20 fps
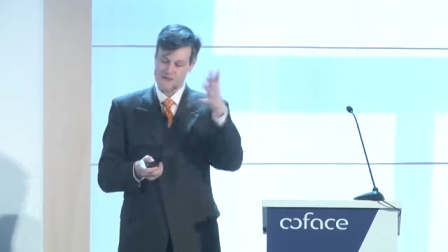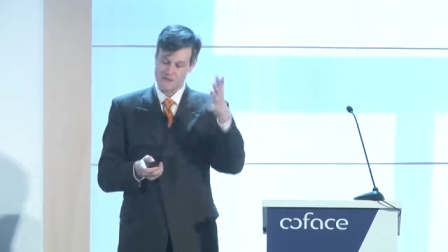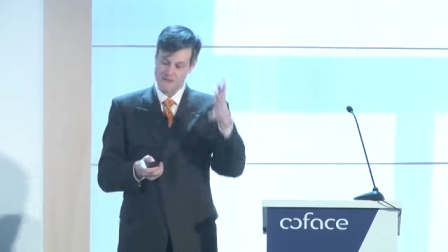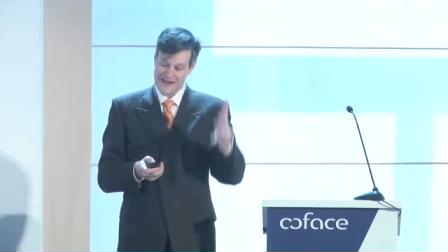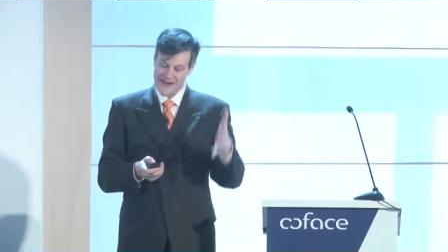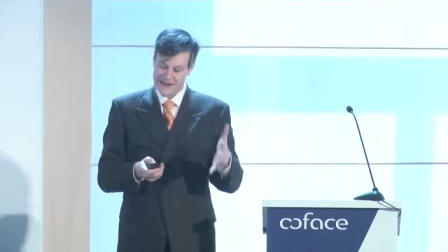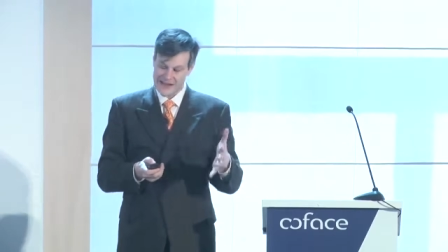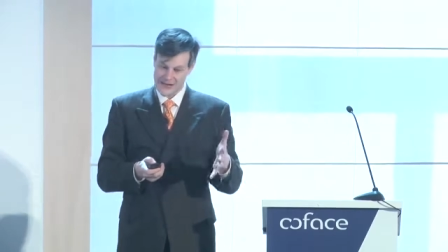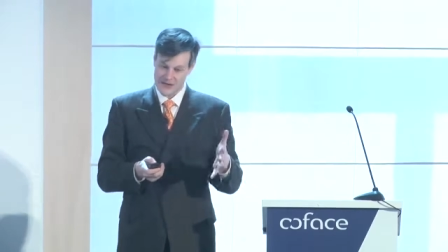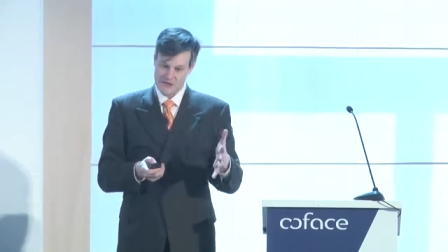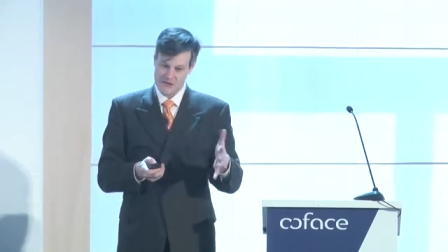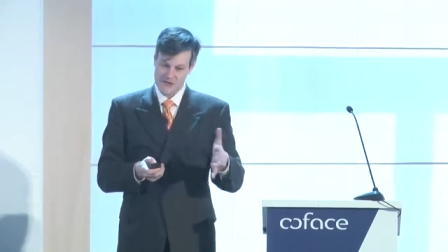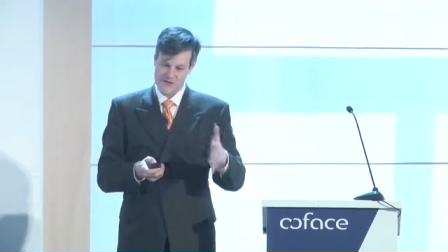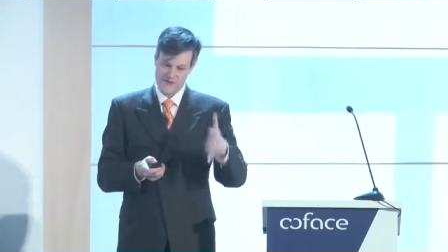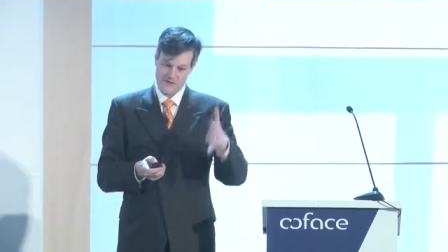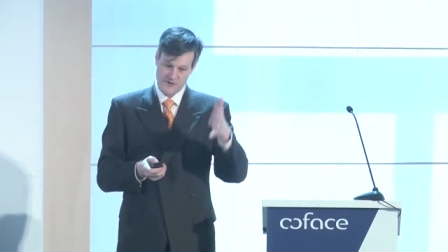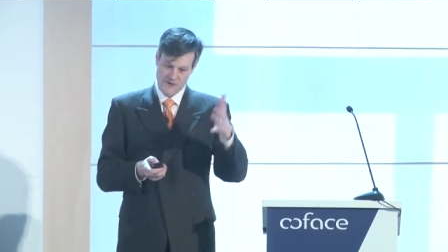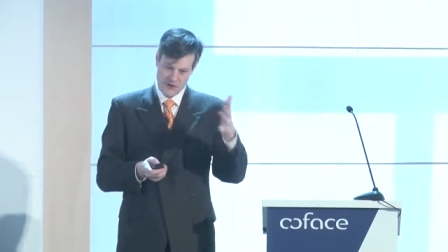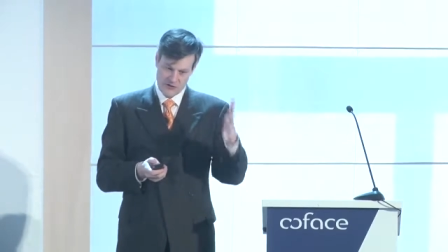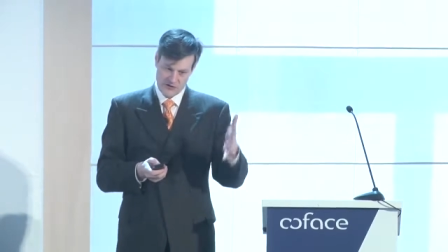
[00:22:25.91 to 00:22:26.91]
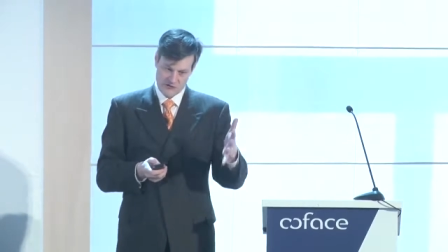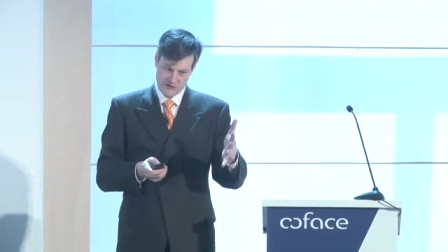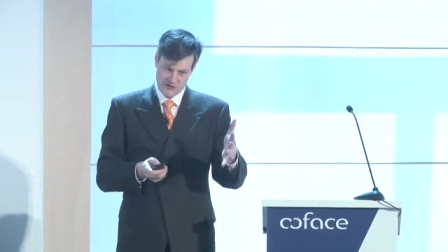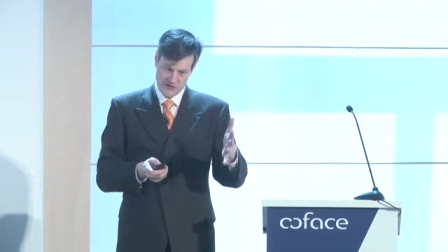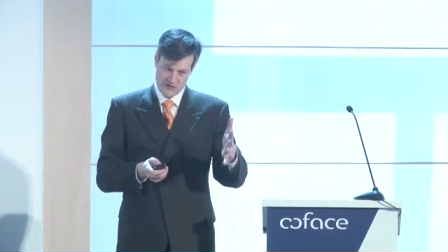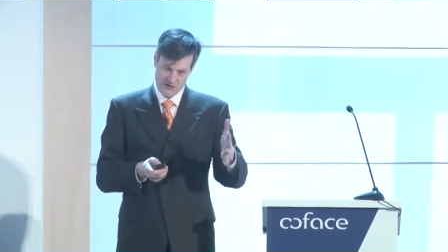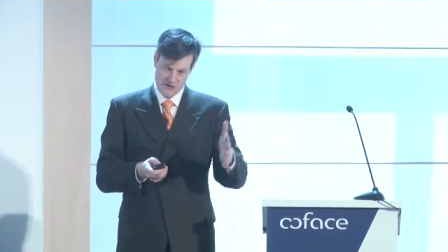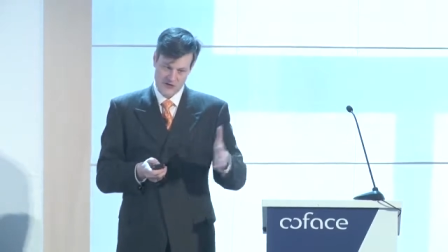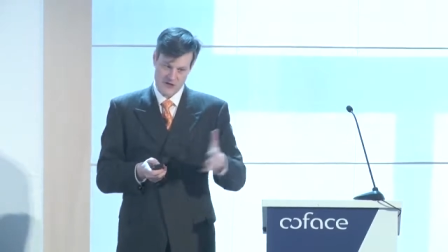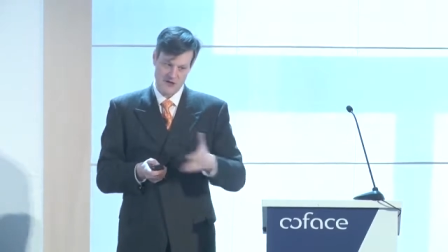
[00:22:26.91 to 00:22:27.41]
ratings for country
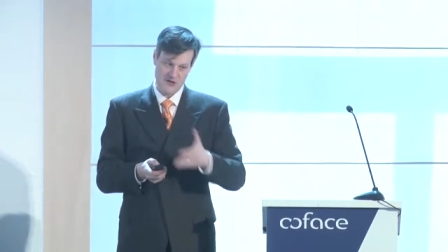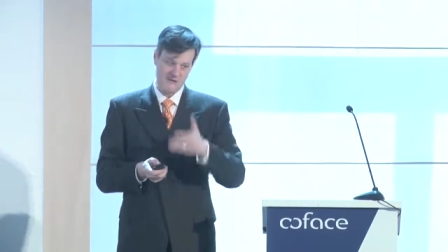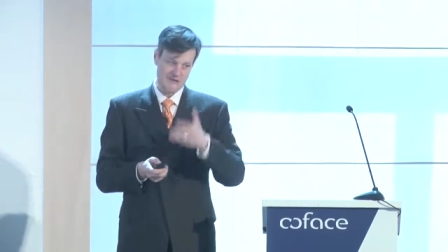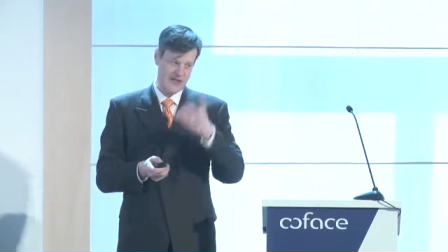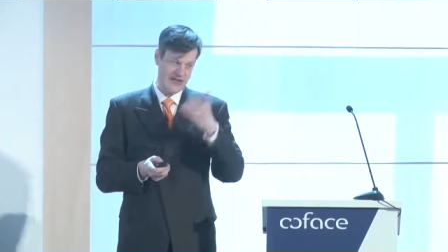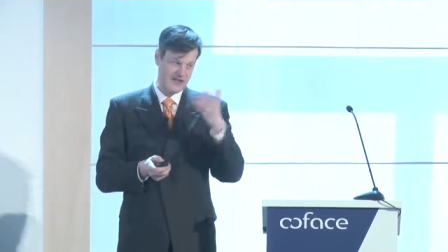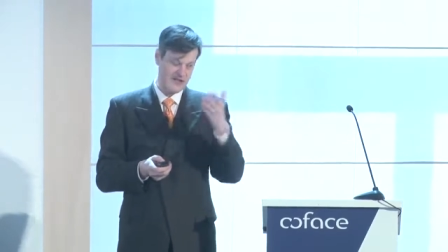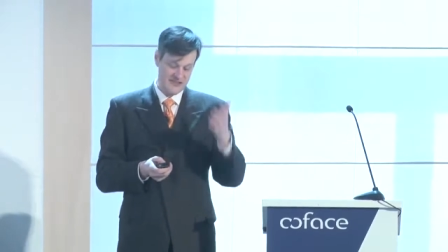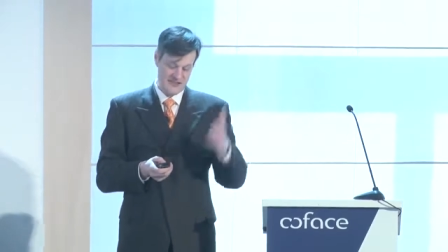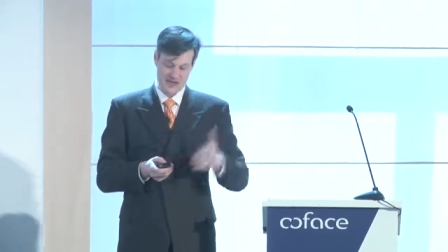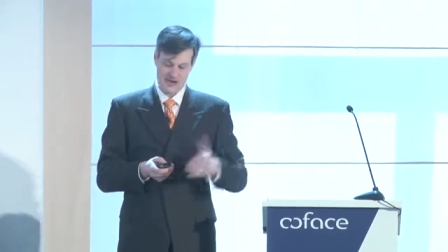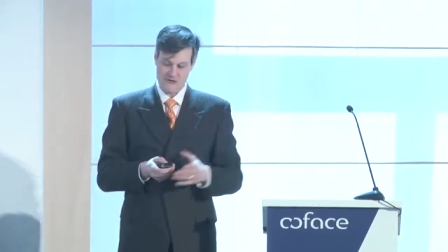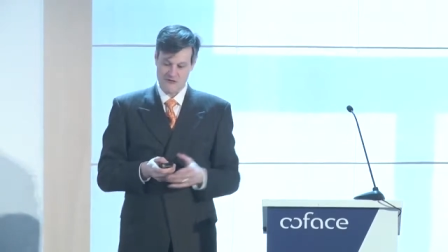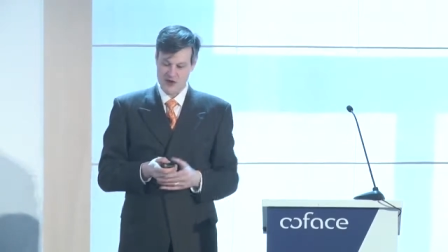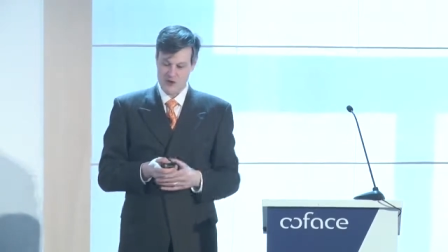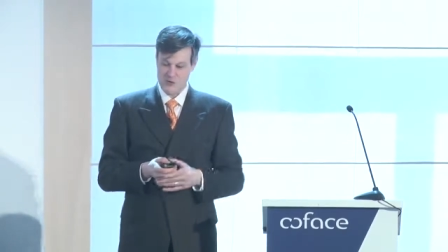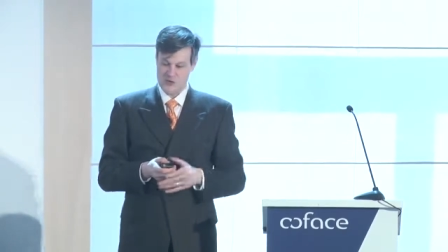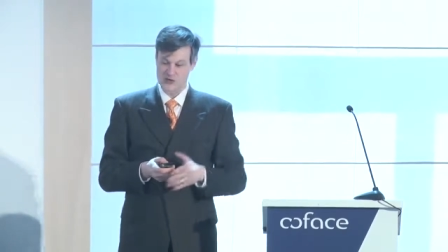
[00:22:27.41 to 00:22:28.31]
risk etc.,